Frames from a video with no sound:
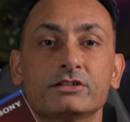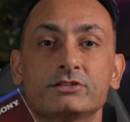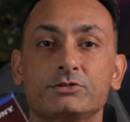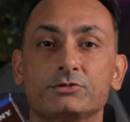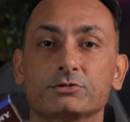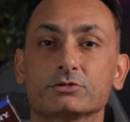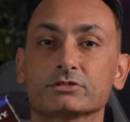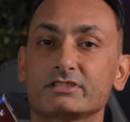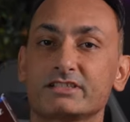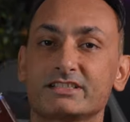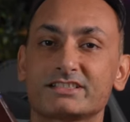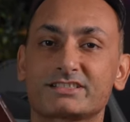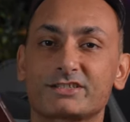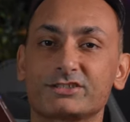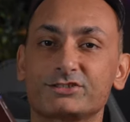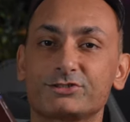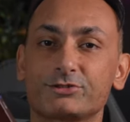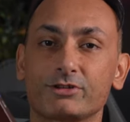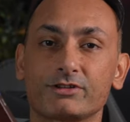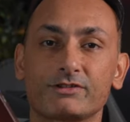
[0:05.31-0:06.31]
DualSense
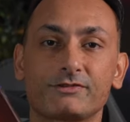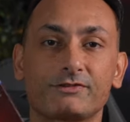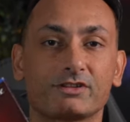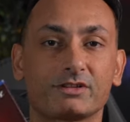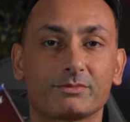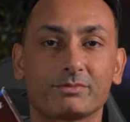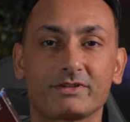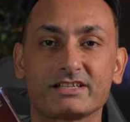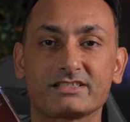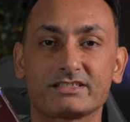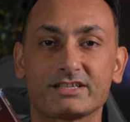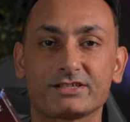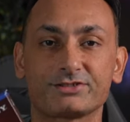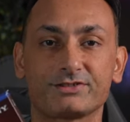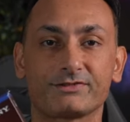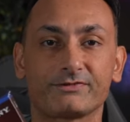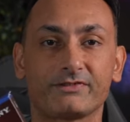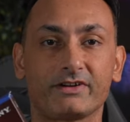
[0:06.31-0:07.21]
controller for the PlayStation